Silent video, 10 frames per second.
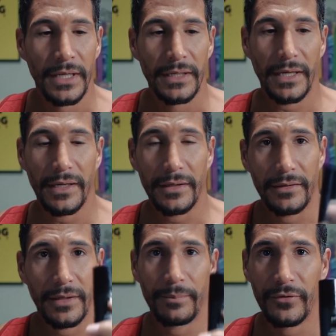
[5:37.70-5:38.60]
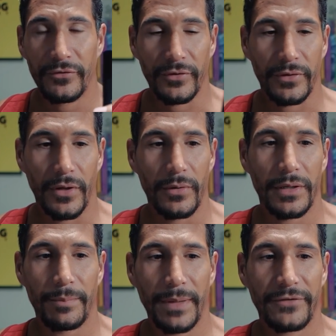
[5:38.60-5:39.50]
kind of improves your glow
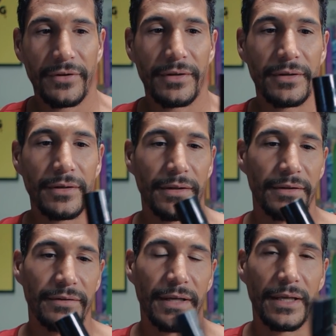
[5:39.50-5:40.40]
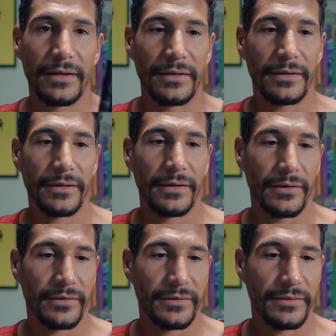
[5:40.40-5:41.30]
and complexion on the skin you
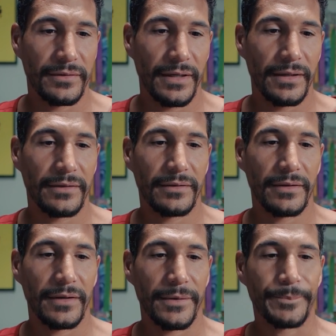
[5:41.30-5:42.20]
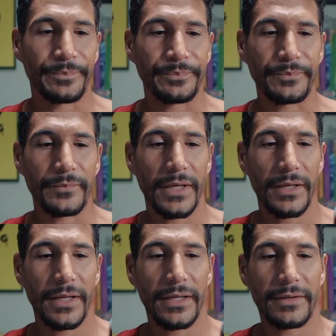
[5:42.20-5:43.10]
know it's it's uh
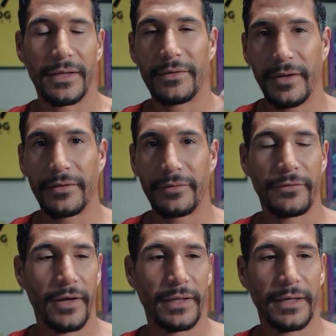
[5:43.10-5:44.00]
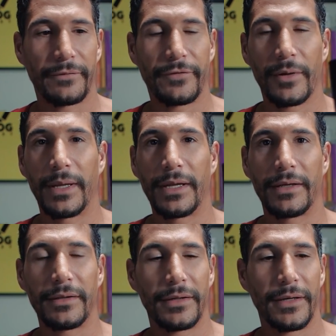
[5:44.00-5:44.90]
it's it's it's a, uh, like a
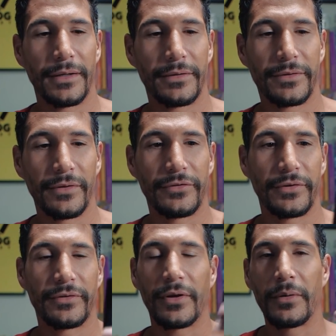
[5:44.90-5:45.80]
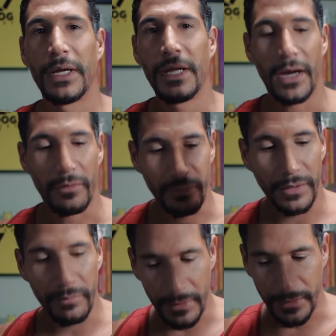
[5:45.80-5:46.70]
firming uh, solution. So uh,
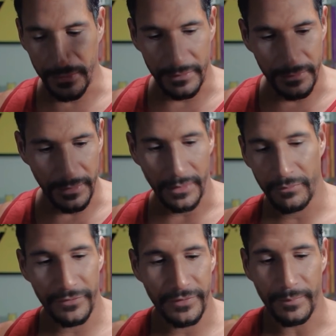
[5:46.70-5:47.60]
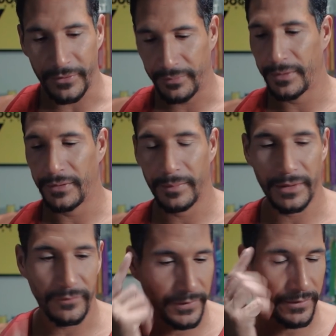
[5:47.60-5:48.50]
really really good, uh, real simply. Just put a little bit
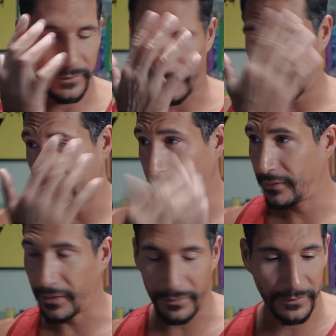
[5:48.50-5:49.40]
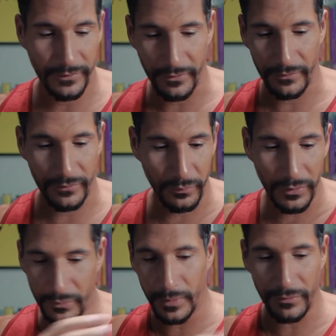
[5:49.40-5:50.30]
on your finger. Just you know, so so
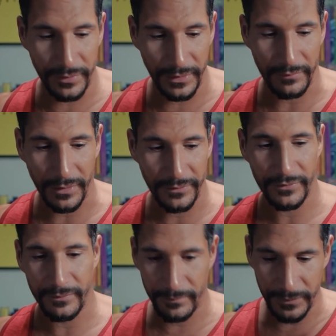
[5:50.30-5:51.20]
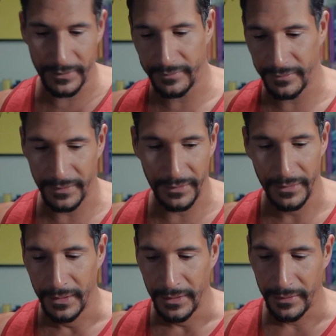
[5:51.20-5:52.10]
real quick routine, right? Just this and then
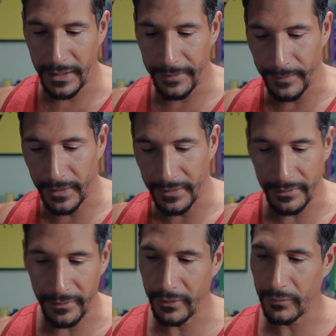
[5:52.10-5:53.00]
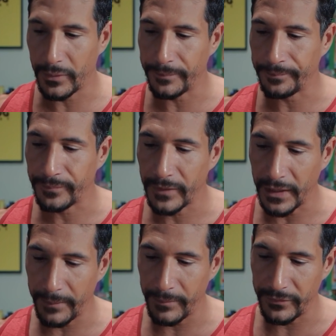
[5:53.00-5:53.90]
that, and then the third one that
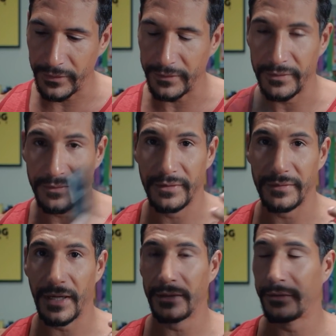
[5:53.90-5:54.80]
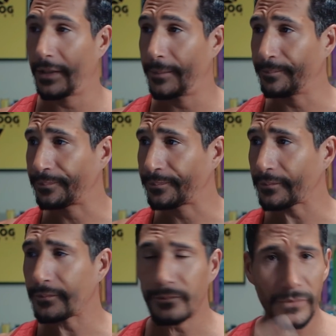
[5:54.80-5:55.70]
I'm using is this this eye cream
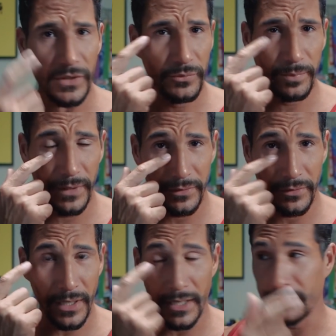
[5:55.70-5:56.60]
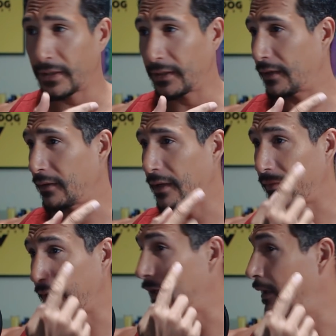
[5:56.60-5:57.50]
put it under your eyes, right? I don't have
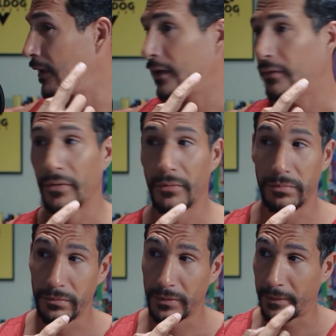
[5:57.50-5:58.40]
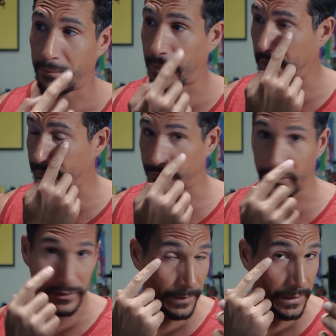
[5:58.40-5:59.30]
any real like bags in
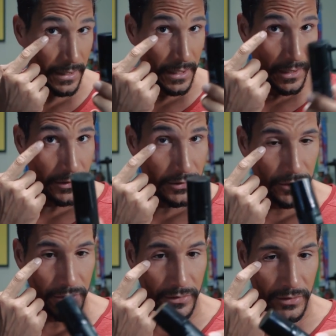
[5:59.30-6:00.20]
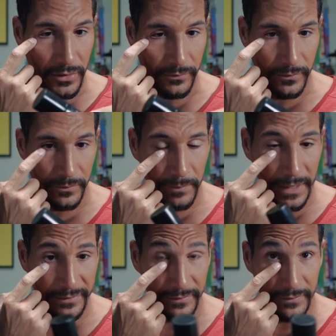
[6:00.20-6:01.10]
your eyes, but y- you know,
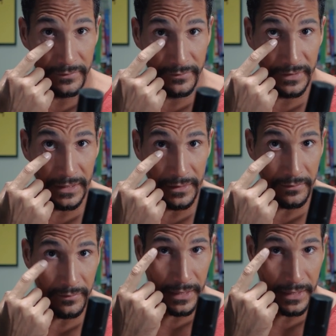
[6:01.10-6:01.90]
men's skin under the